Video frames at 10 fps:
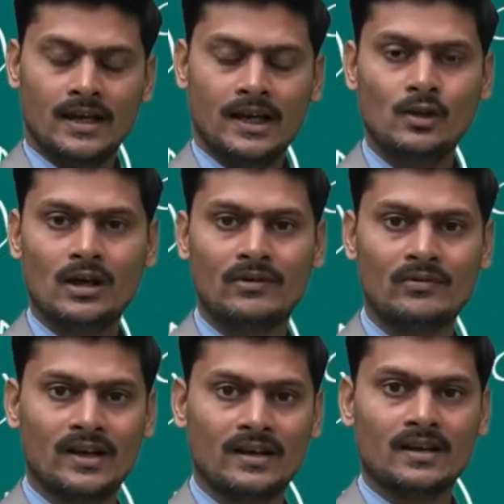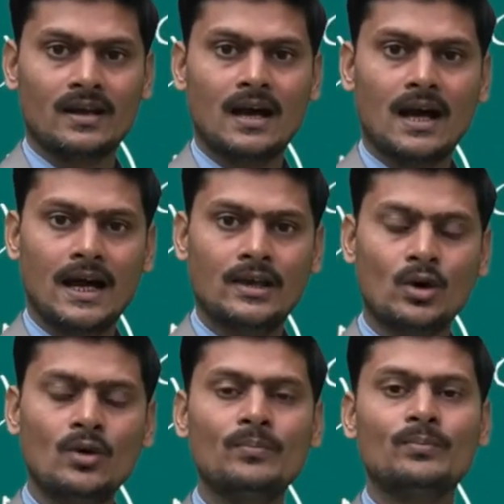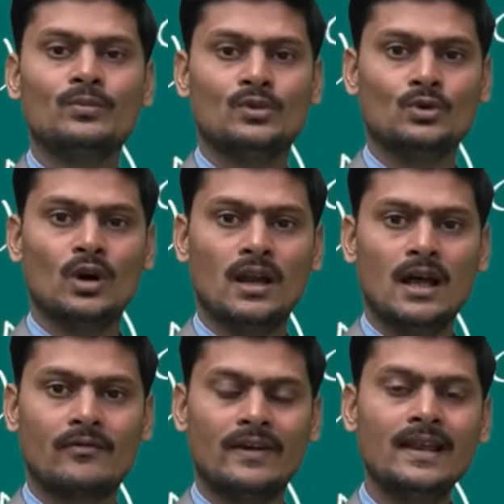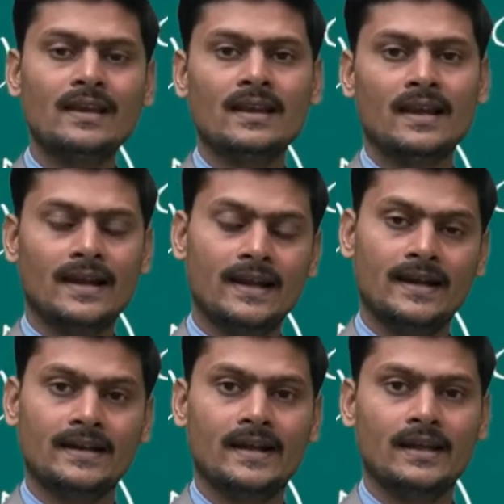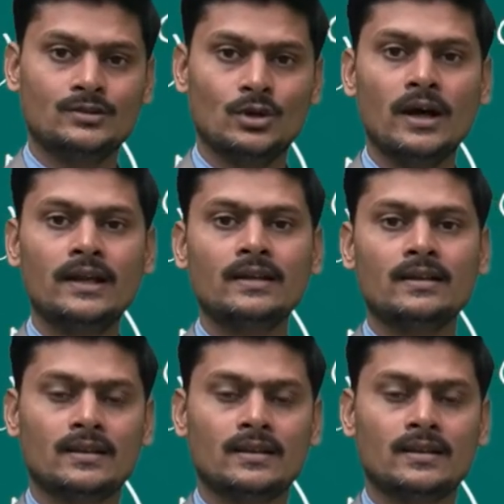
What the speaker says: Hello everyone. I hope you all are well and enjoyed